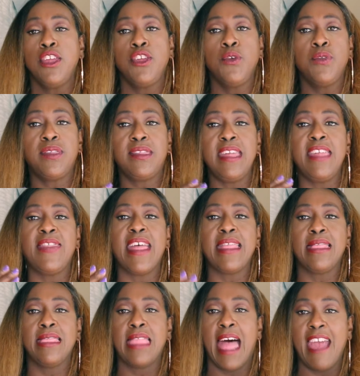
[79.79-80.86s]
you see
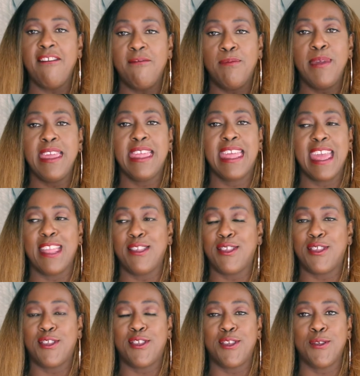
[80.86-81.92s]
that life
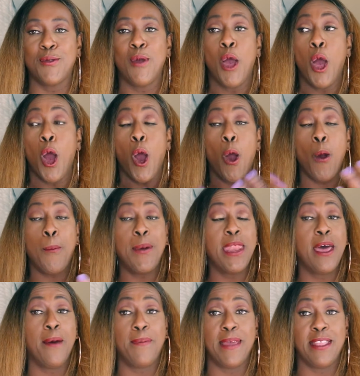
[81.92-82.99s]
begins to
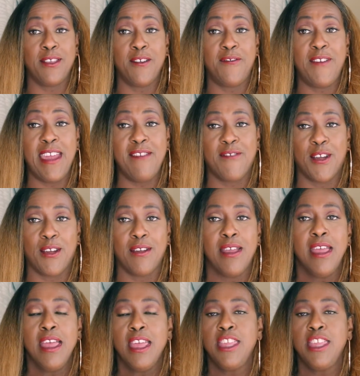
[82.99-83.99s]
open up in your favor.